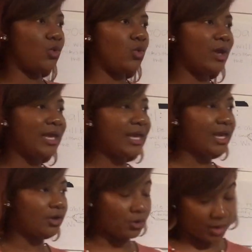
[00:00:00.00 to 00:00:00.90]

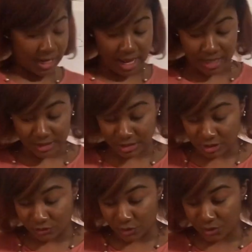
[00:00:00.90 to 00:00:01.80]
when, Greg, this
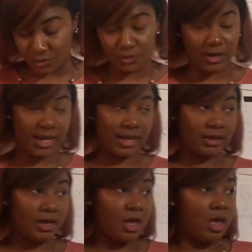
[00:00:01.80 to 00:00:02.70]
is for you, Greg.
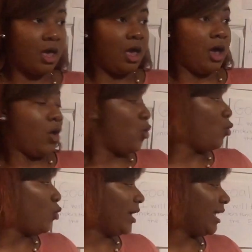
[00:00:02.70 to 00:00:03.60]

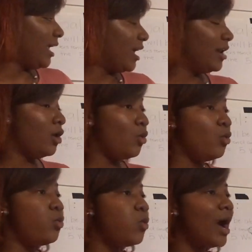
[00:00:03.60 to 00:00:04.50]
When,
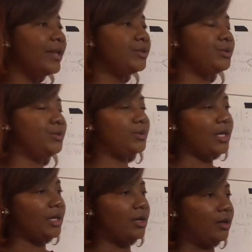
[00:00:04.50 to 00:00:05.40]
what do you
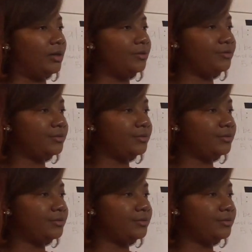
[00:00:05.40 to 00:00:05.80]
think of?